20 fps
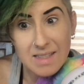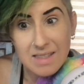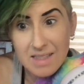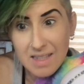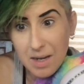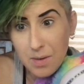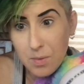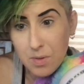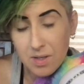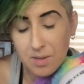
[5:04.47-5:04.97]
that
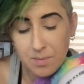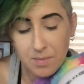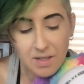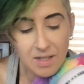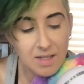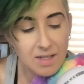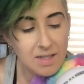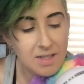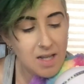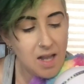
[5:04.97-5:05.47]
I want to be
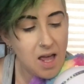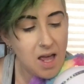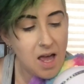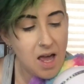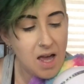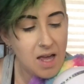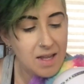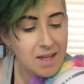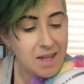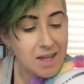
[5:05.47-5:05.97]
in,
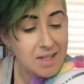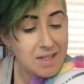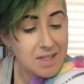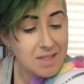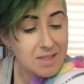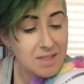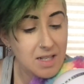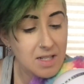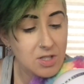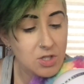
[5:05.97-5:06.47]
I can
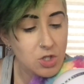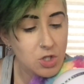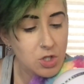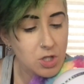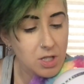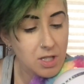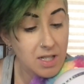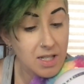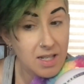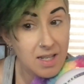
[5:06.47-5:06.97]

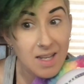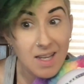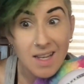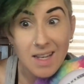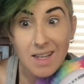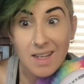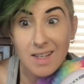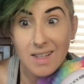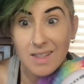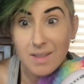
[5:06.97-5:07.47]
intentionally
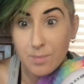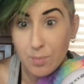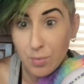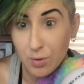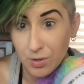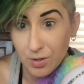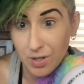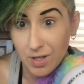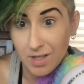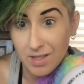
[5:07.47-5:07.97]

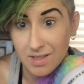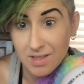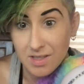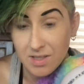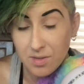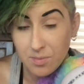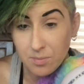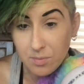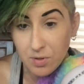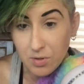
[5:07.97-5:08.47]
put on
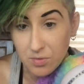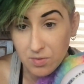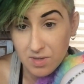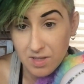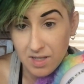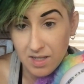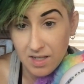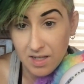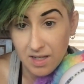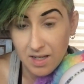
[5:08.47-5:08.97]
some
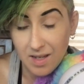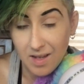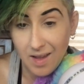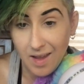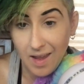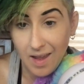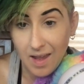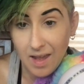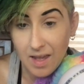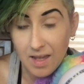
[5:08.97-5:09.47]
music
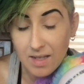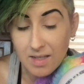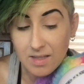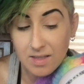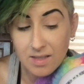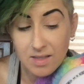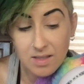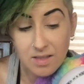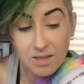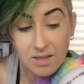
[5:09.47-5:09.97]
and
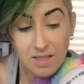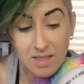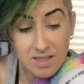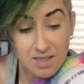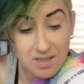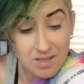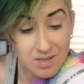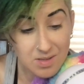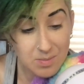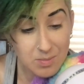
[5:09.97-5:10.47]

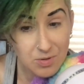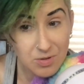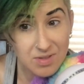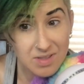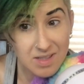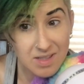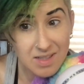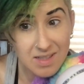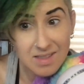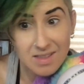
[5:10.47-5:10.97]
listen to
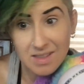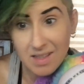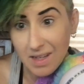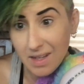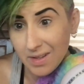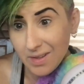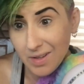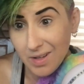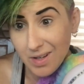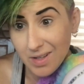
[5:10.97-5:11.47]
music,
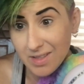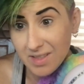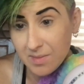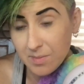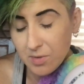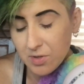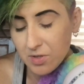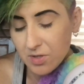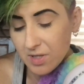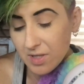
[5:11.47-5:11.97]
sing along to
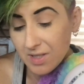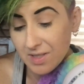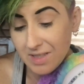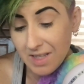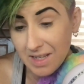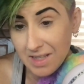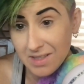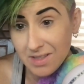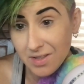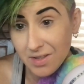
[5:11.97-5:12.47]
music,
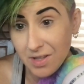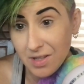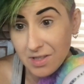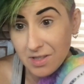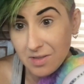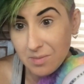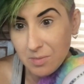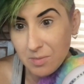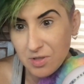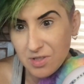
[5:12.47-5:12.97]
dance along
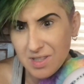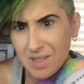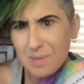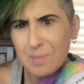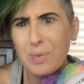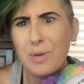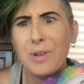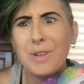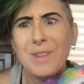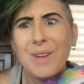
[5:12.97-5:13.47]
to music,
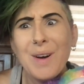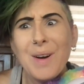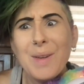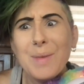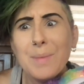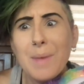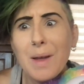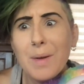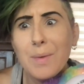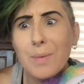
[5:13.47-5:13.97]
put
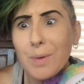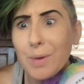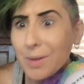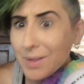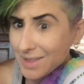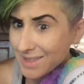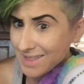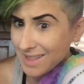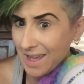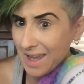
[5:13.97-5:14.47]
on my
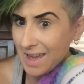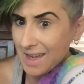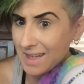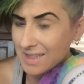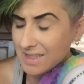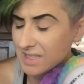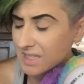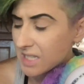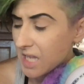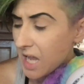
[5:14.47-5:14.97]
roller
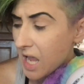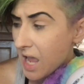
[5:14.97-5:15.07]
skates